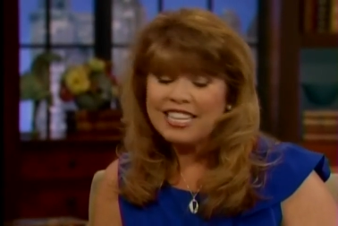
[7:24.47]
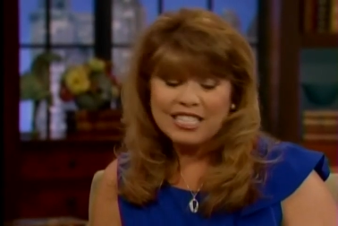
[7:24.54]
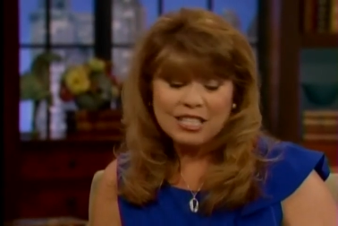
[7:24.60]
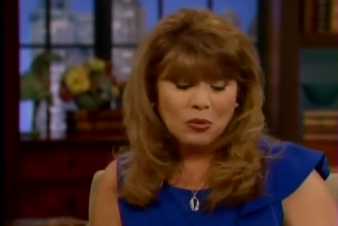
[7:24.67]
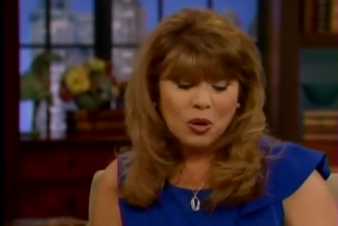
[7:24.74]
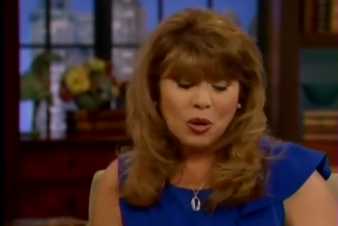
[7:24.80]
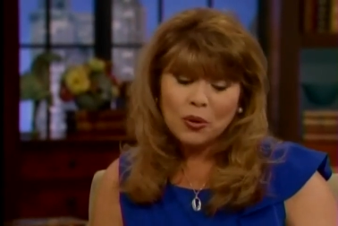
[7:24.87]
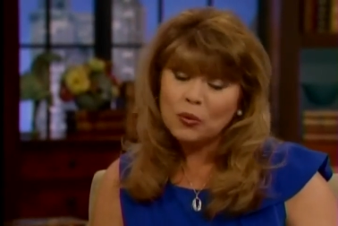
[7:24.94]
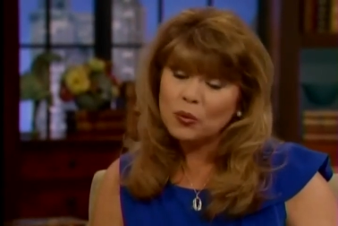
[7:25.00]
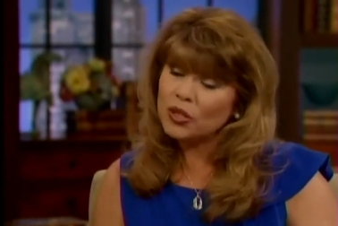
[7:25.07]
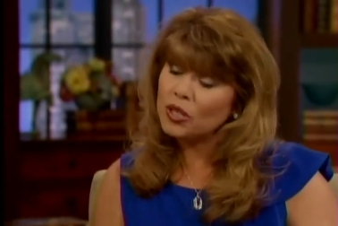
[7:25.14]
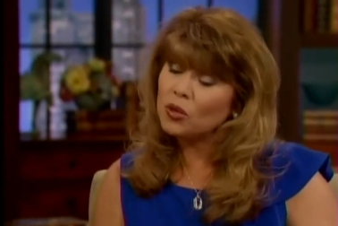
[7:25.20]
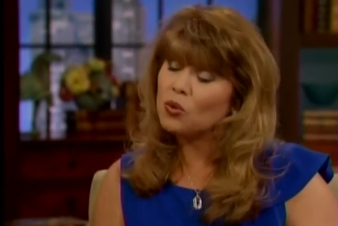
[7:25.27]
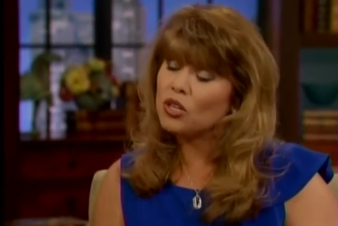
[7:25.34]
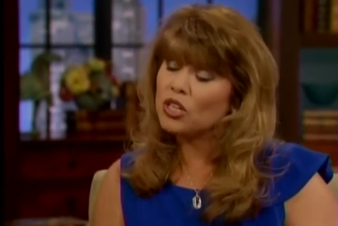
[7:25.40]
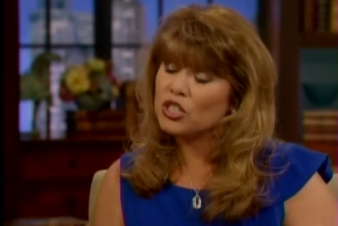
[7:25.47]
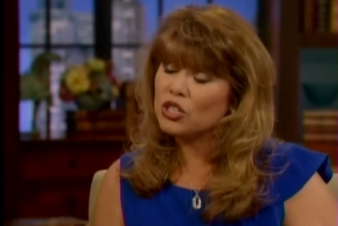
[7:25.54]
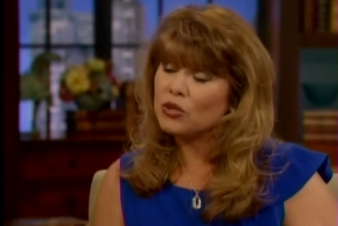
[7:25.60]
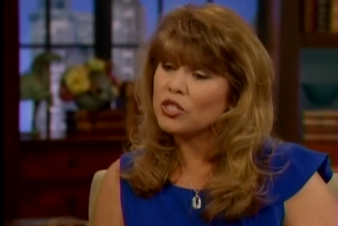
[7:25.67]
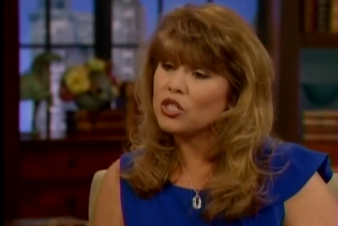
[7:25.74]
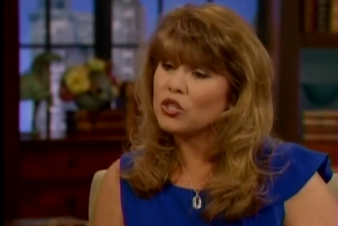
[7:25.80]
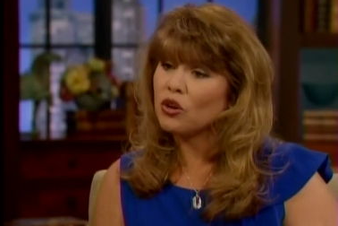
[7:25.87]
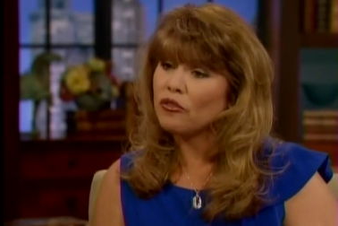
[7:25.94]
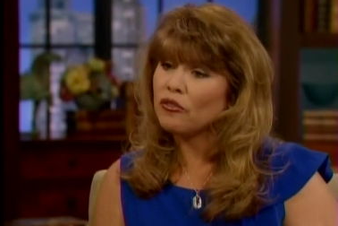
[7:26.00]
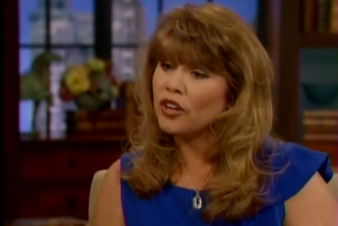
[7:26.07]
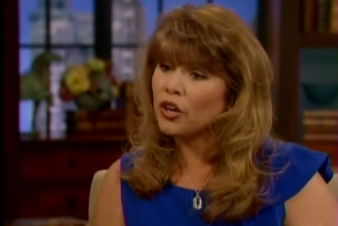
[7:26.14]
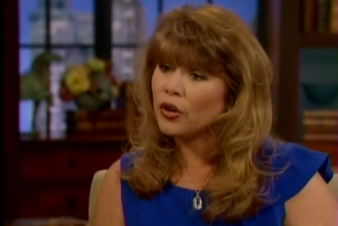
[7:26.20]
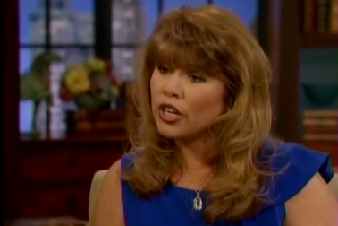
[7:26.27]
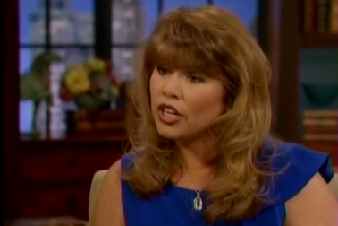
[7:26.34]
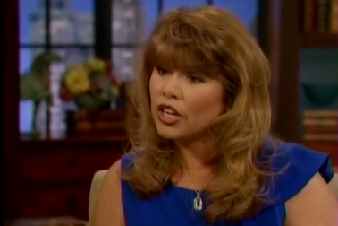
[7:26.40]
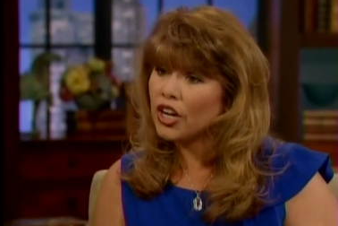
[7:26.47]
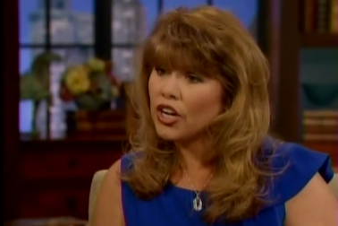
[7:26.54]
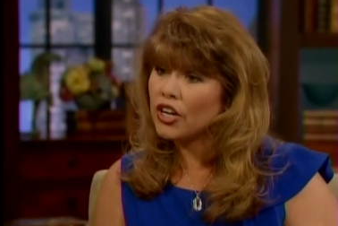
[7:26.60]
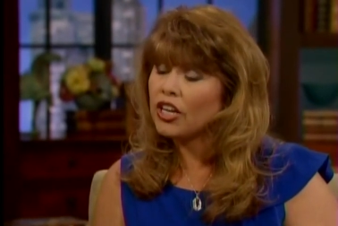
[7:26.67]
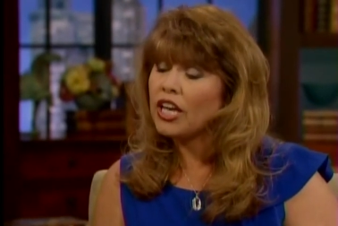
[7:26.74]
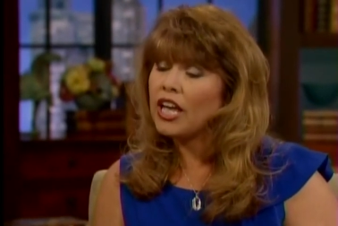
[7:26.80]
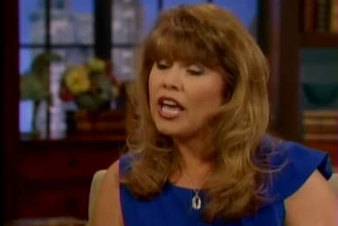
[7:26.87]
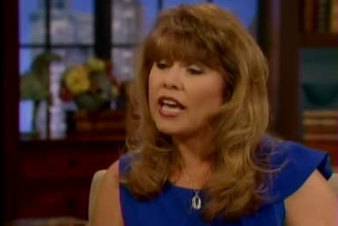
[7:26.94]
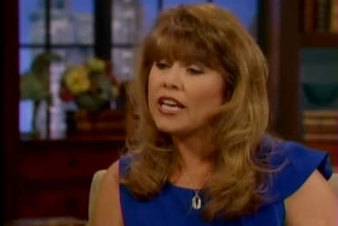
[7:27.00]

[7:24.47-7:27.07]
So what we really want to do is start very young,